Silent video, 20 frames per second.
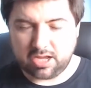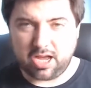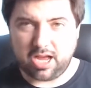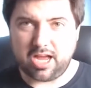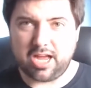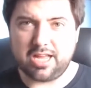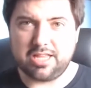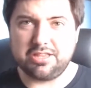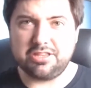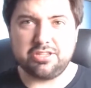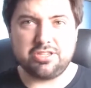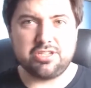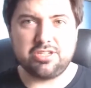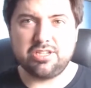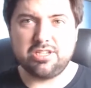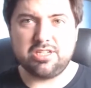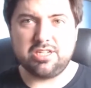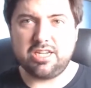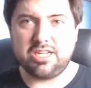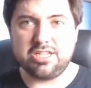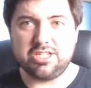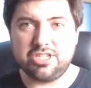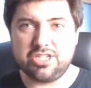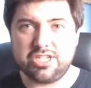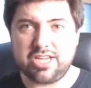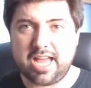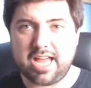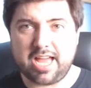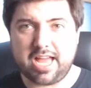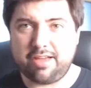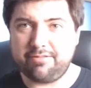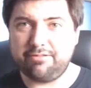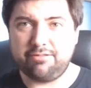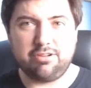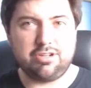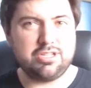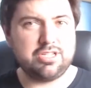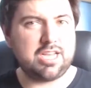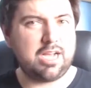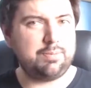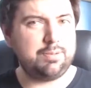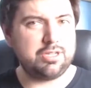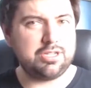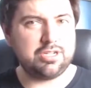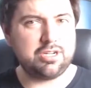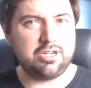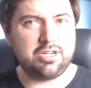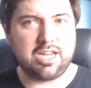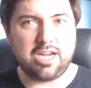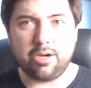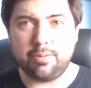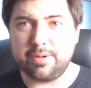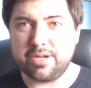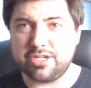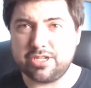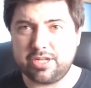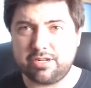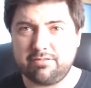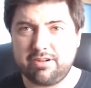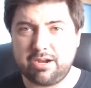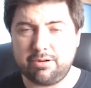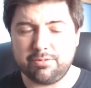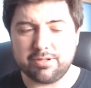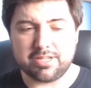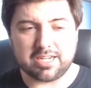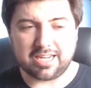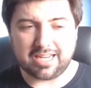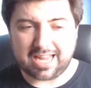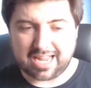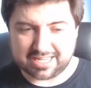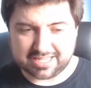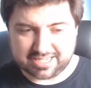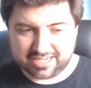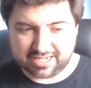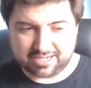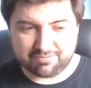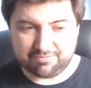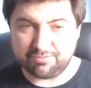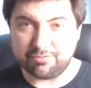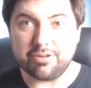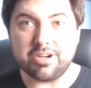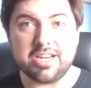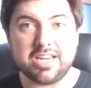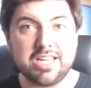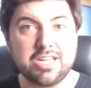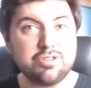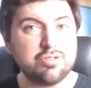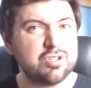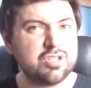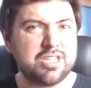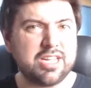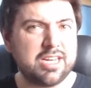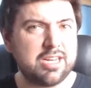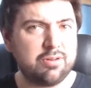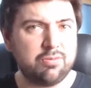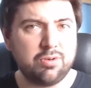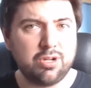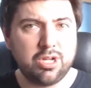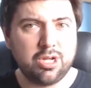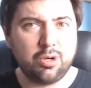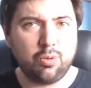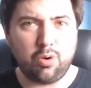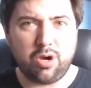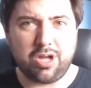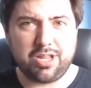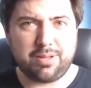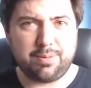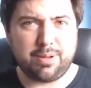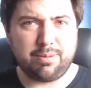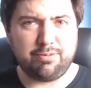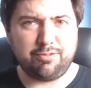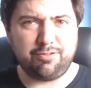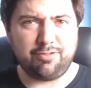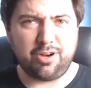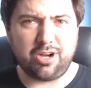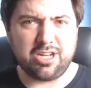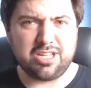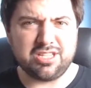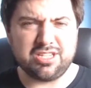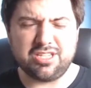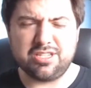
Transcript: and yeah, everyone's happy to kind of help each other out with the collecting and really interested in what other people find.